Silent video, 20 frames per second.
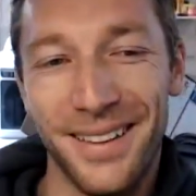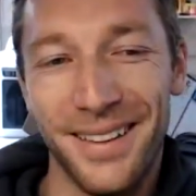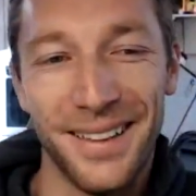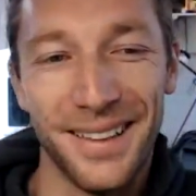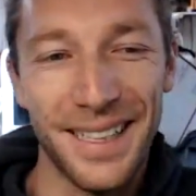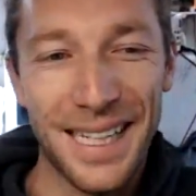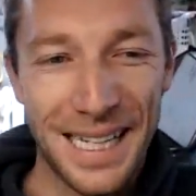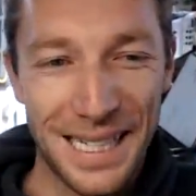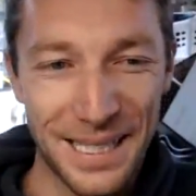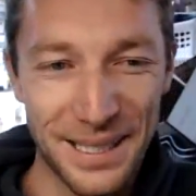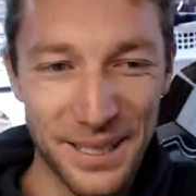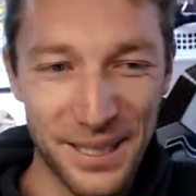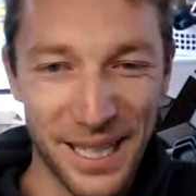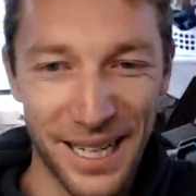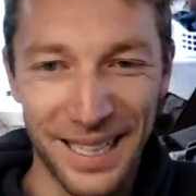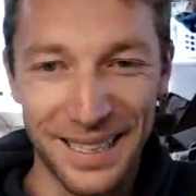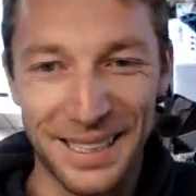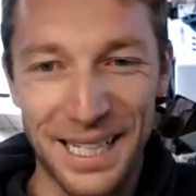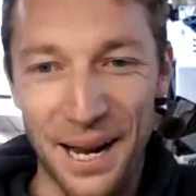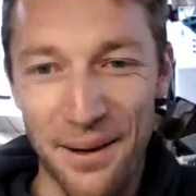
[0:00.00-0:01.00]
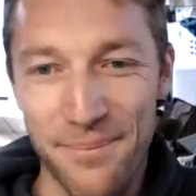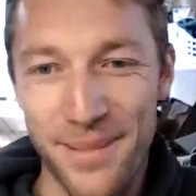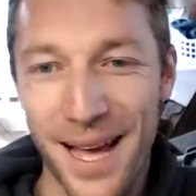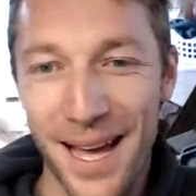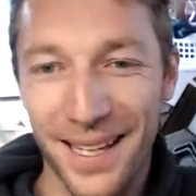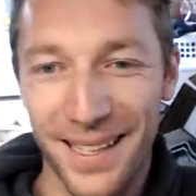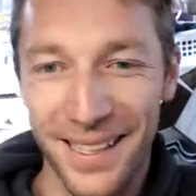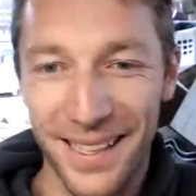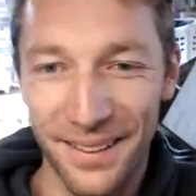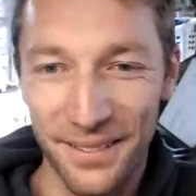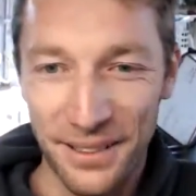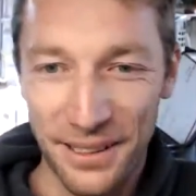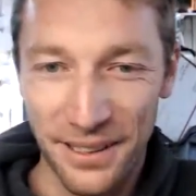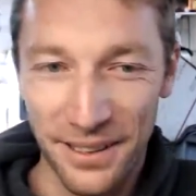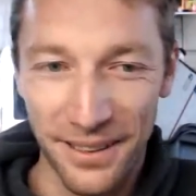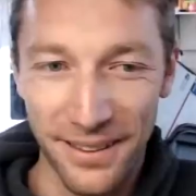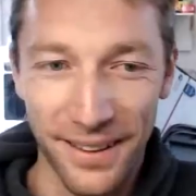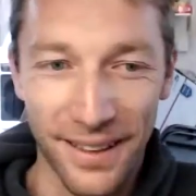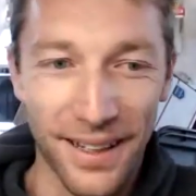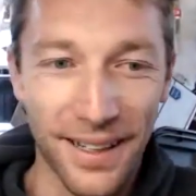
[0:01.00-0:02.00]
Yeah, dude, you guys got bat caves in your
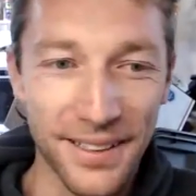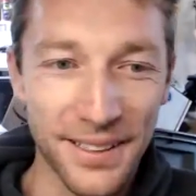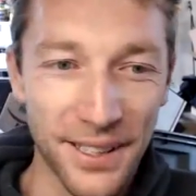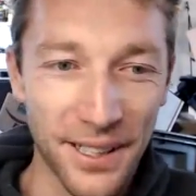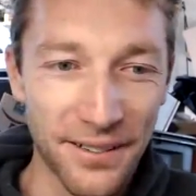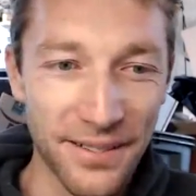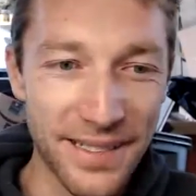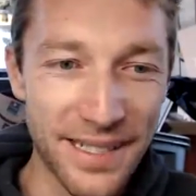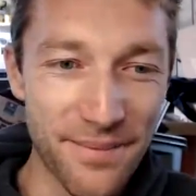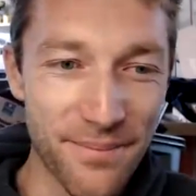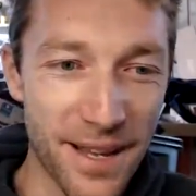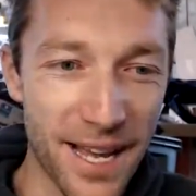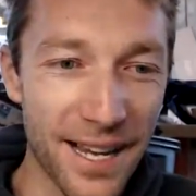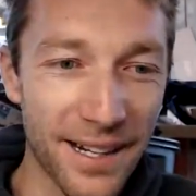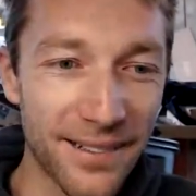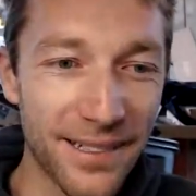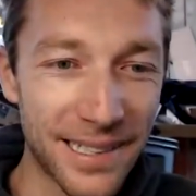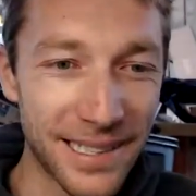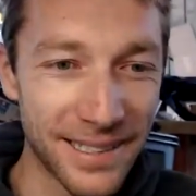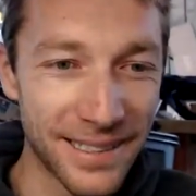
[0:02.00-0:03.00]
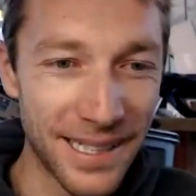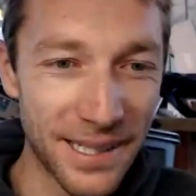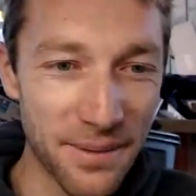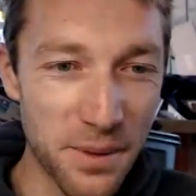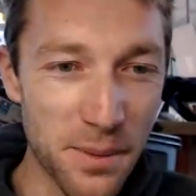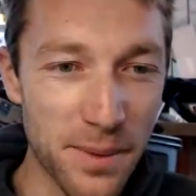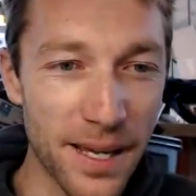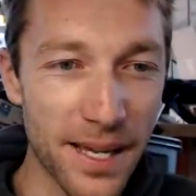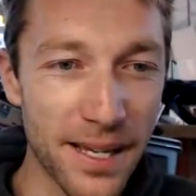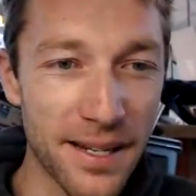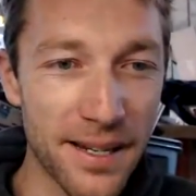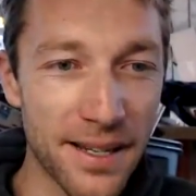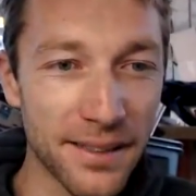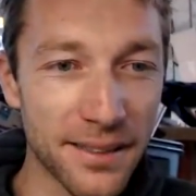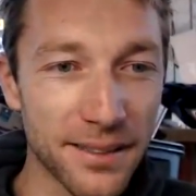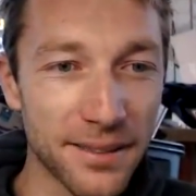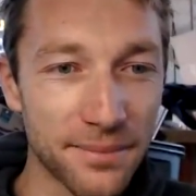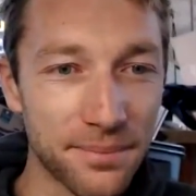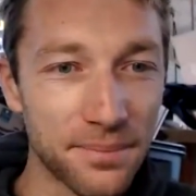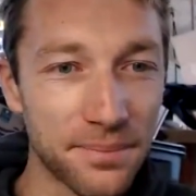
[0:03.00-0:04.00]
garage harvesting bat guano? That'd be badass.